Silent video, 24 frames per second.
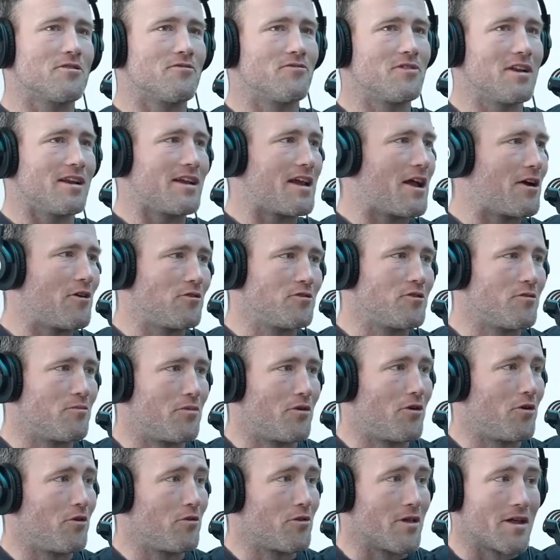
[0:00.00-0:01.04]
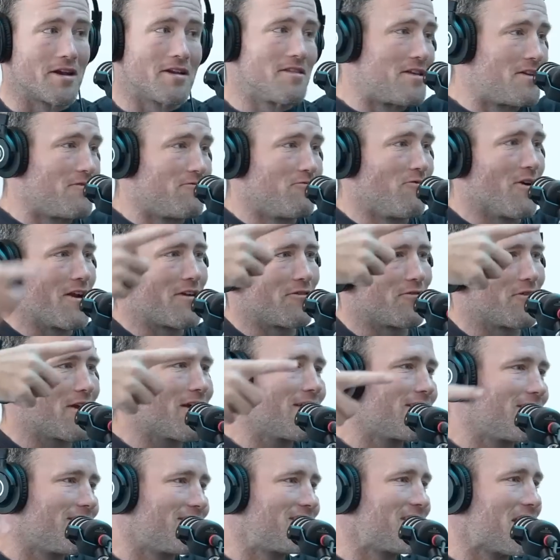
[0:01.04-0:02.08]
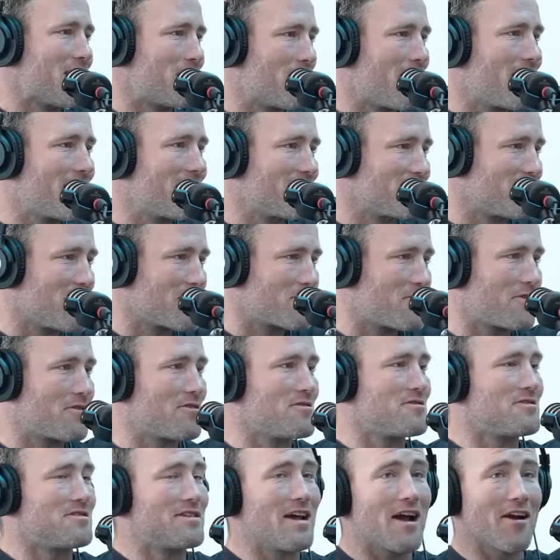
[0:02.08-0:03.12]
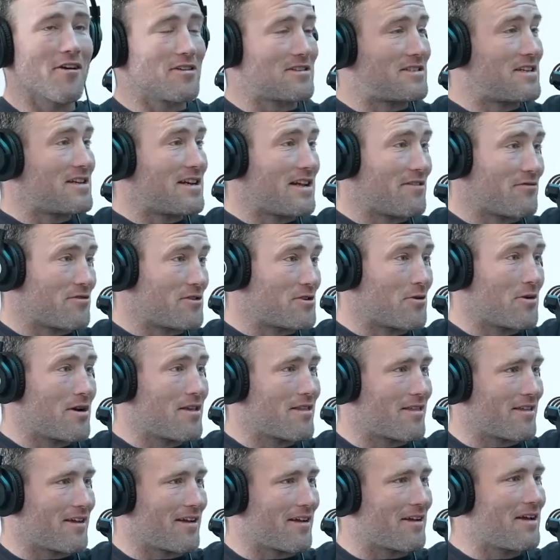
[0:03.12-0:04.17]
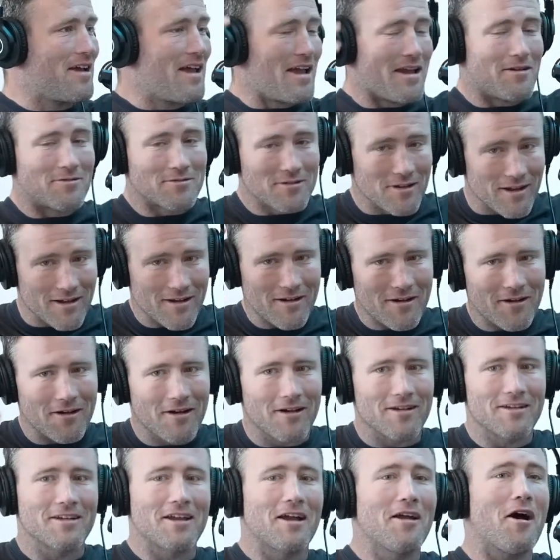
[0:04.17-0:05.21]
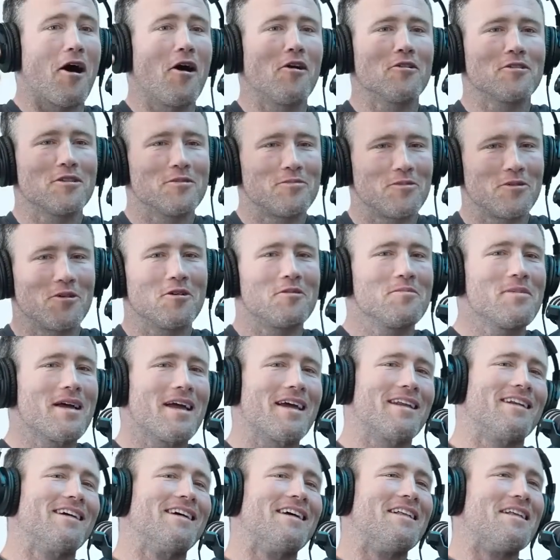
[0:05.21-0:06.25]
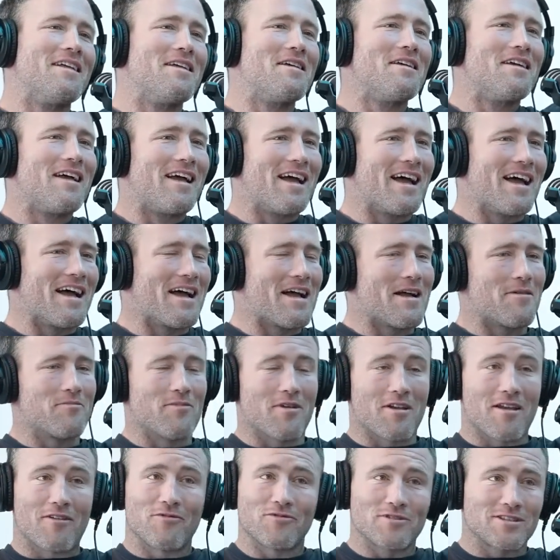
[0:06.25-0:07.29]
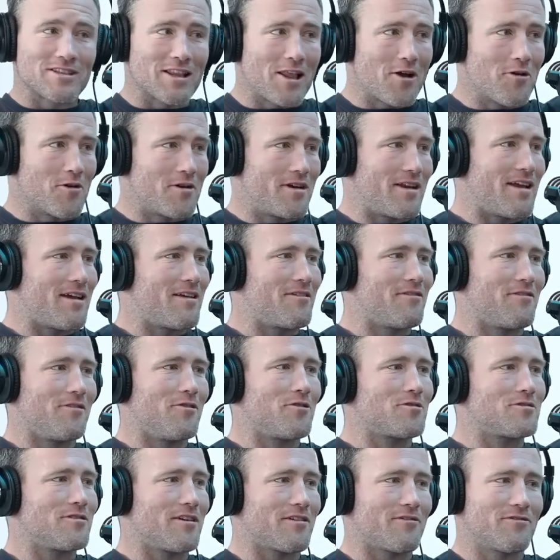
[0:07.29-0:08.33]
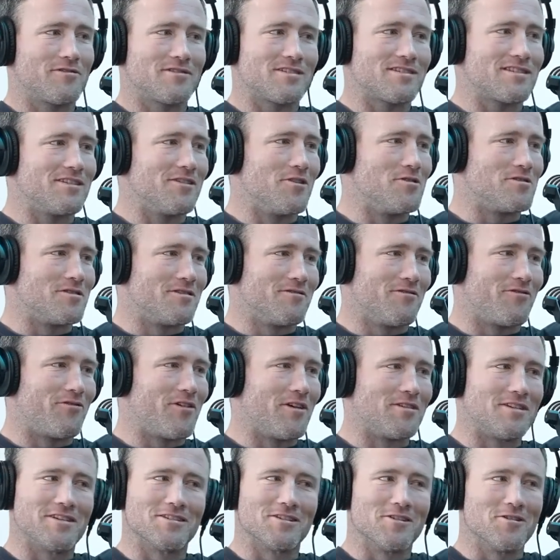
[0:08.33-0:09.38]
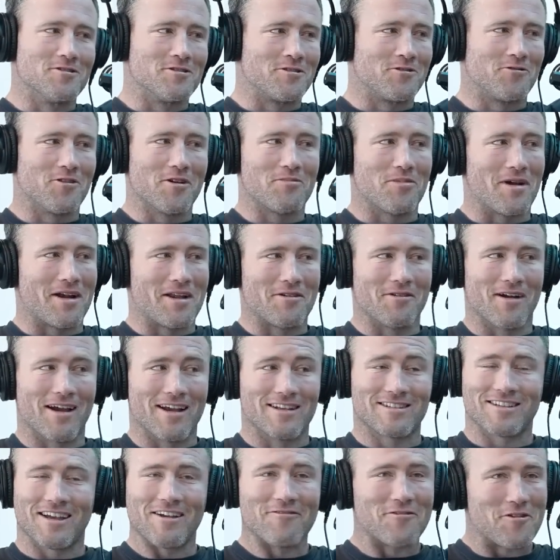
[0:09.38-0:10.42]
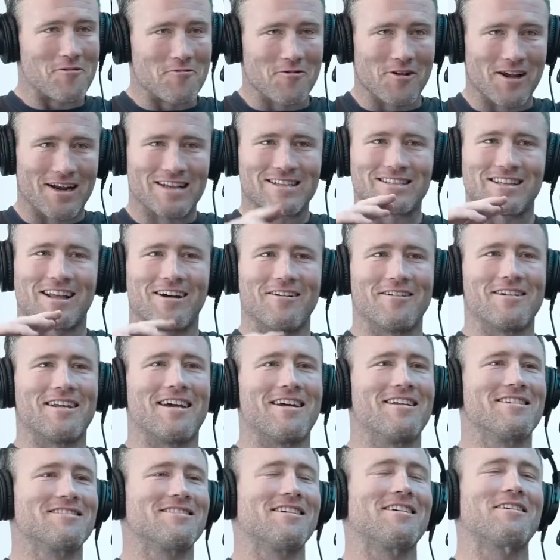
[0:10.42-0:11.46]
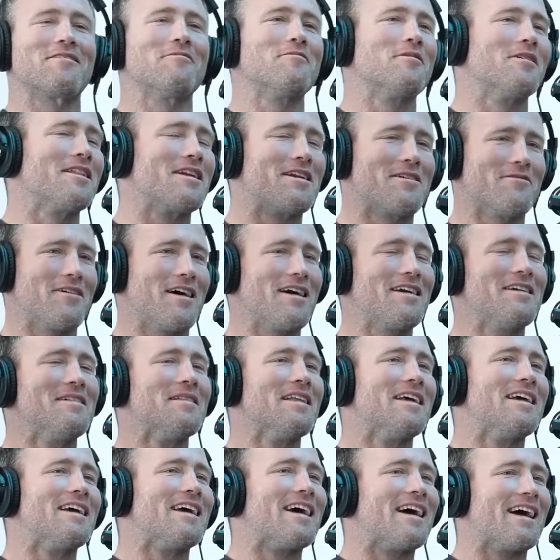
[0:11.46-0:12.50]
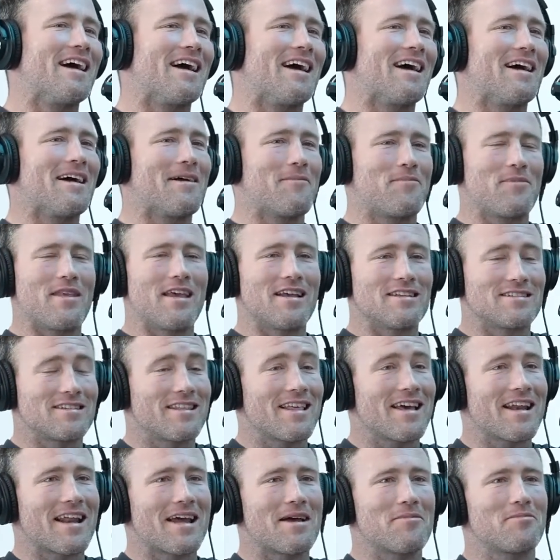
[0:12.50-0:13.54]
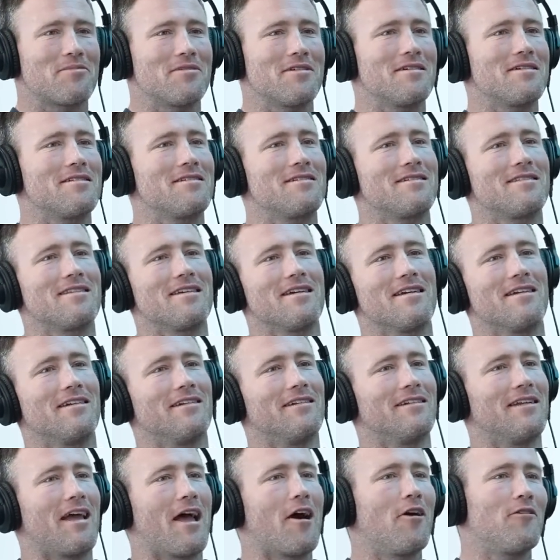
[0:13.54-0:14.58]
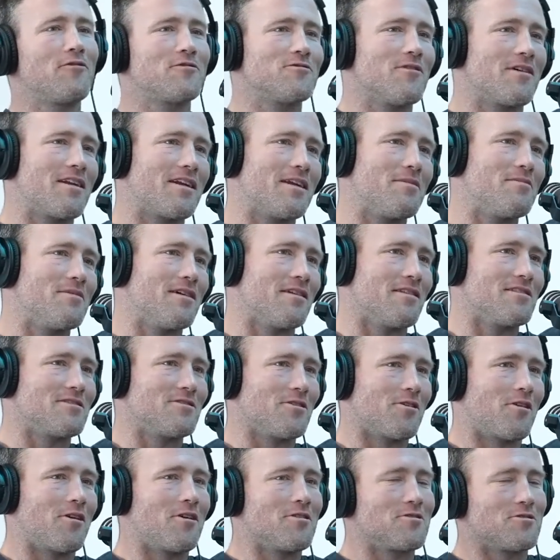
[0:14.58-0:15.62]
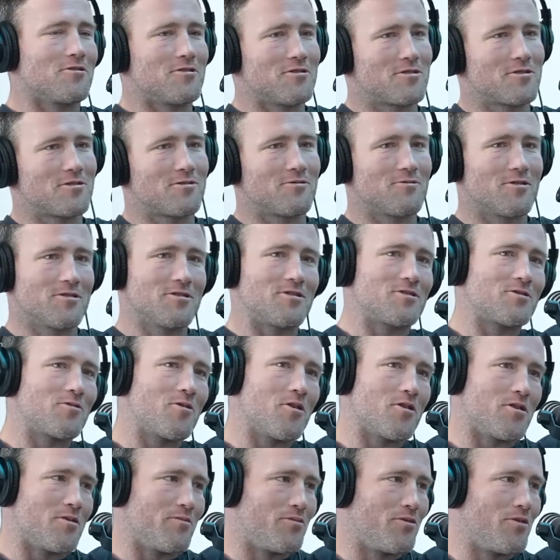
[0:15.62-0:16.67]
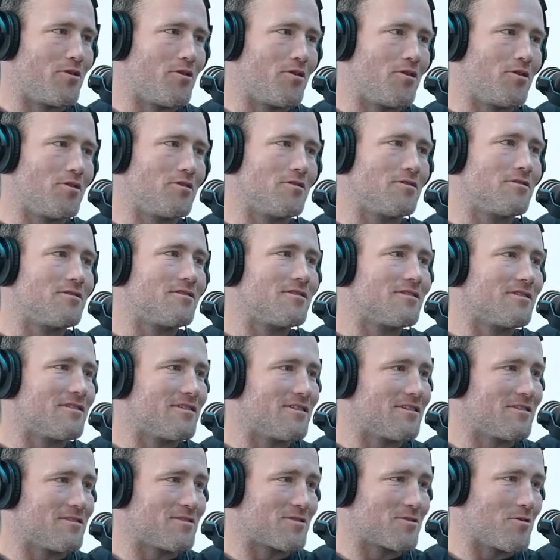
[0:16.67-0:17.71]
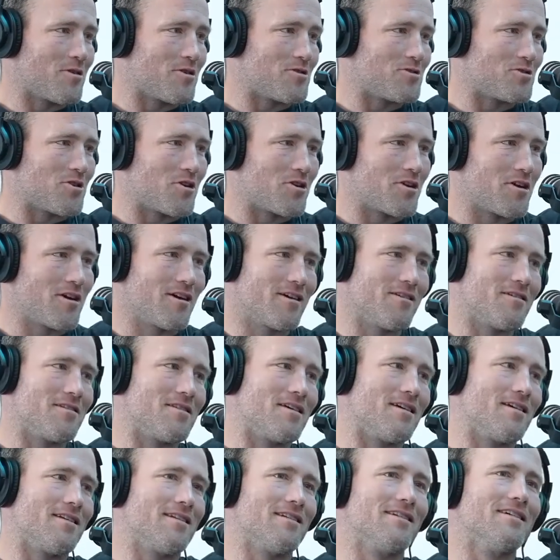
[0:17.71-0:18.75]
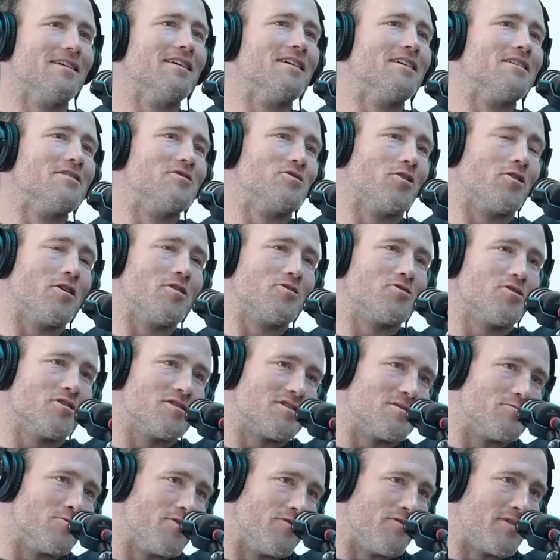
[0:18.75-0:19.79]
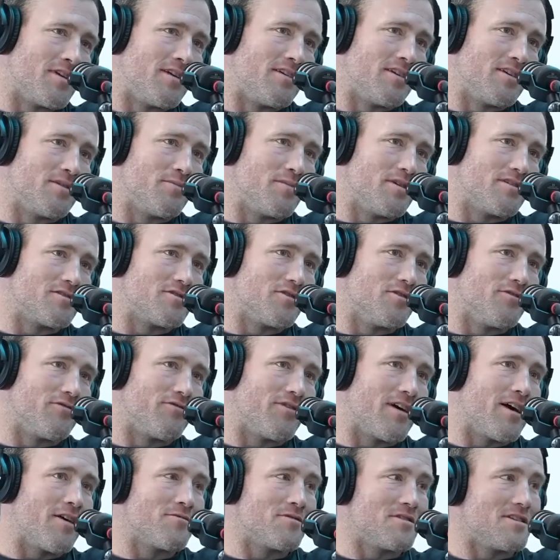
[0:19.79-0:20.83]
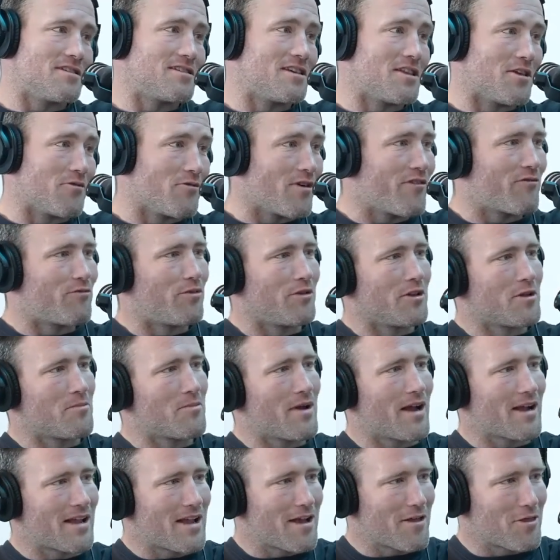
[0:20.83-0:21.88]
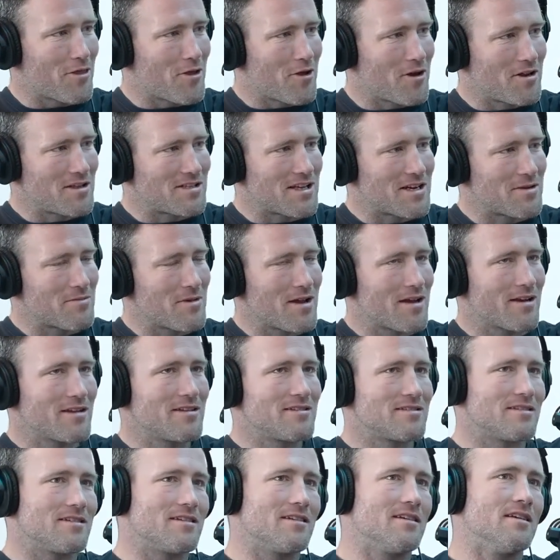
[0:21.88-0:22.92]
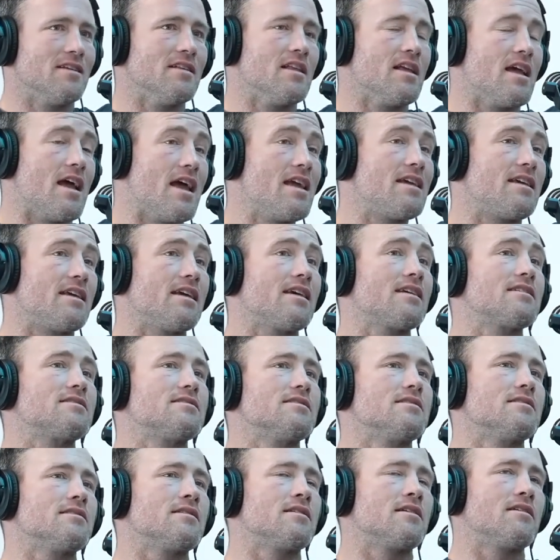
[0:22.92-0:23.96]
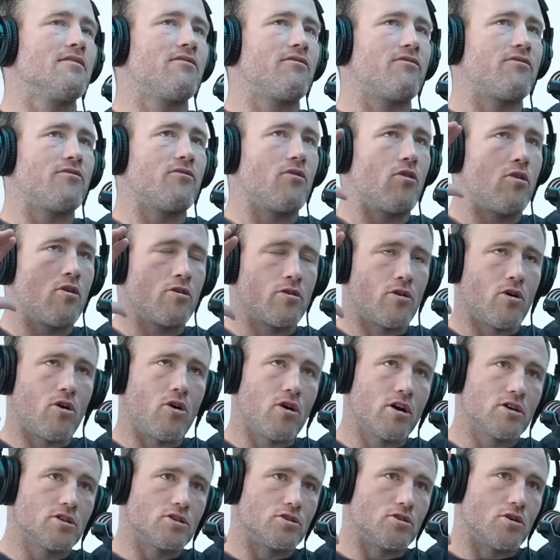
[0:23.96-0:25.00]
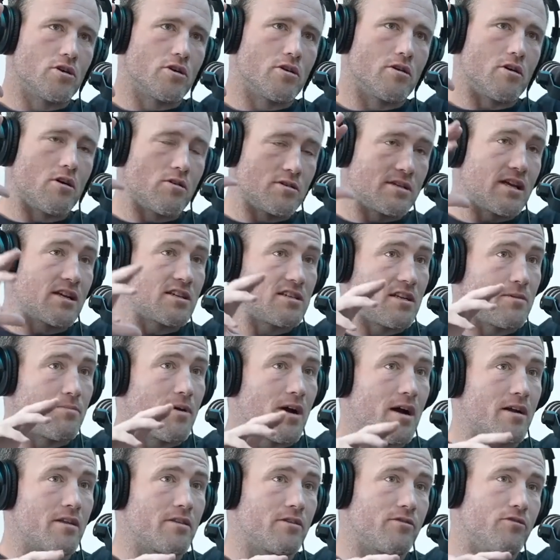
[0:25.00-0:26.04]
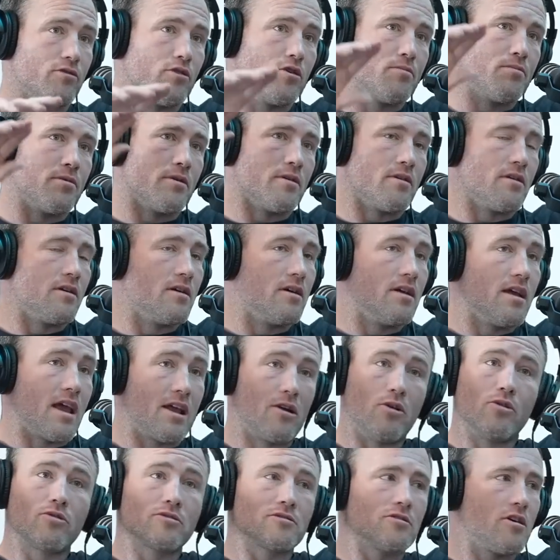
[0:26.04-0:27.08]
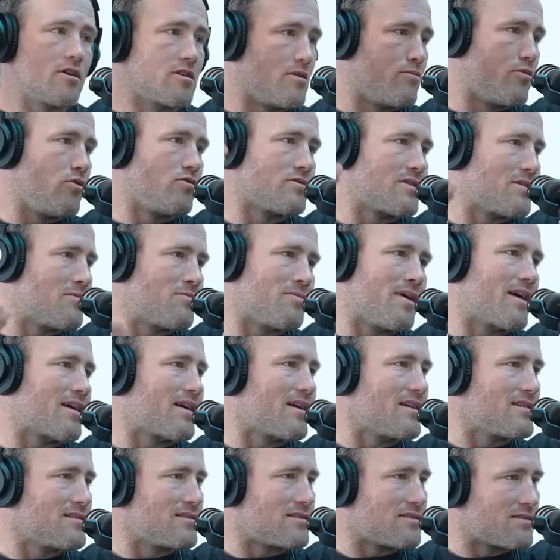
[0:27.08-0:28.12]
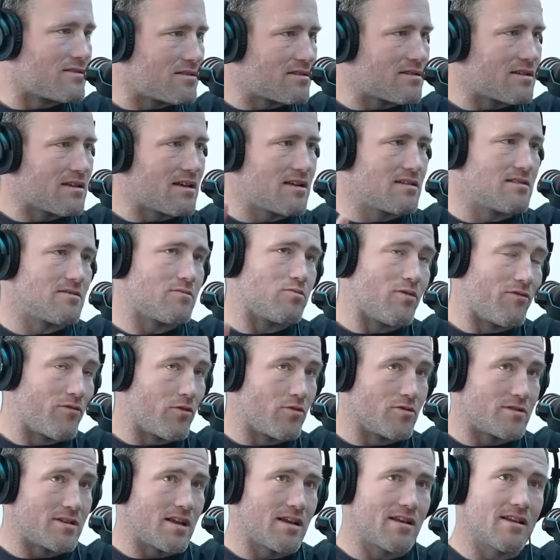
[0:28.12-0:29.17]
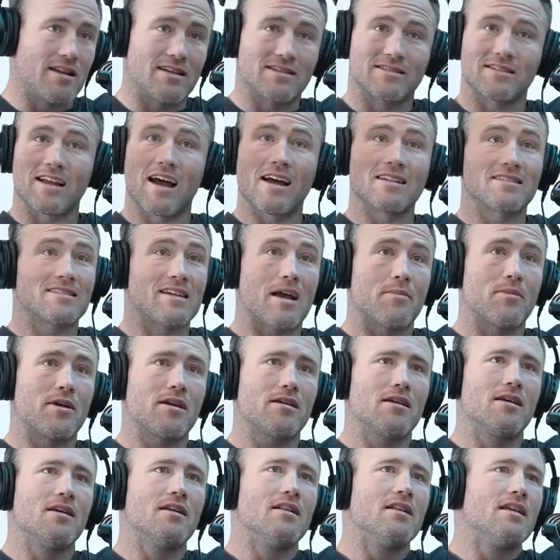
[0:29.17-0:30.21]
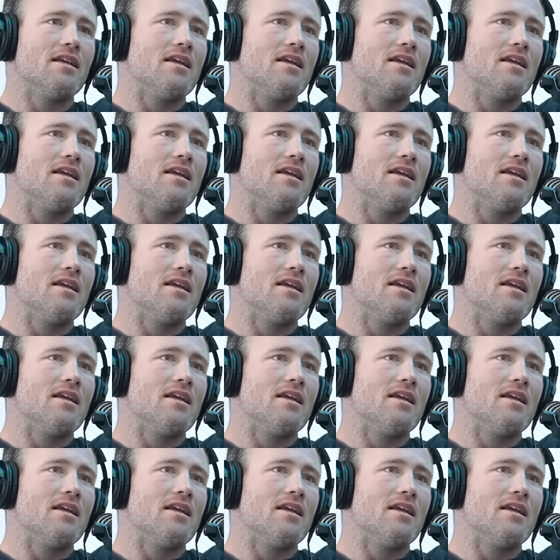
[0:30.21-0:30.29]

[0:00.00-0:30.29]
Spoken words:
could have nearly held the ball then and then ran around 10 metres, like, because Darius didn't even do anything. He was like, "Oh, hold the ball, man." Slow it down. Looks like Felty's losing grip anyway. So if you really slow it down, I was like, well, anyway. So that happened. Then Alf's running up down the sideline trying to squirt the ball, squirt Jono, and then Jono tries to move in a little bit too far, and then you see the ref pull him back out 30 centimetres, and he kicks it. And if on a high shot, I was actually part of the group, and it looks like the ball's coming back as we've all seen it. It starts coming.